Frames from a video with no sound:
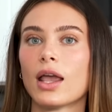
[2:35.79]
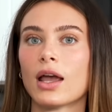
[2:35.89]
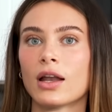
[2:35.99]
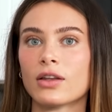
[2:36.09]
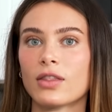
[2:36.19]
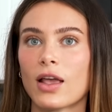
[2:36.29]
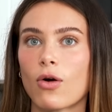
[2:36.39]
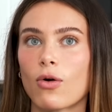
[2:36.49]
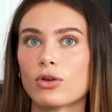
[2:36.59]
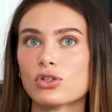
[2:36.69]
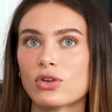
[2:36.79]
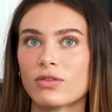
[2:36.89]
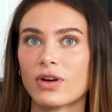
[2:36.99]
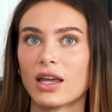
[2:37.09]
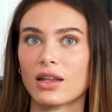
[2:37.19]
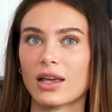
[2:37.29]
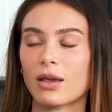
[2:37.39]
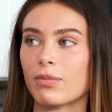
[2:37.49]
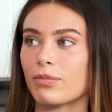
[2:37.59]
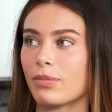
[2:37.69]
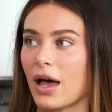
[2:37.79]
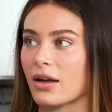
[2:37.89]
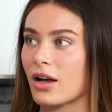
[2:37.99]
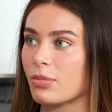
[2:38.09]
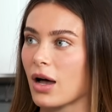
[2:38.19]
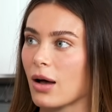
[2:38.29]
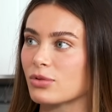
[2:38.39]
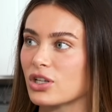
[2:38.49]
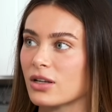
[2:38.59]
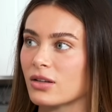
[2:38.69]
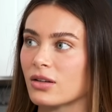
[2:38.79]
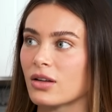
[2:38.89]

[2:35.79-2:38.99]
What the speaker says: and they also invite like a backup option.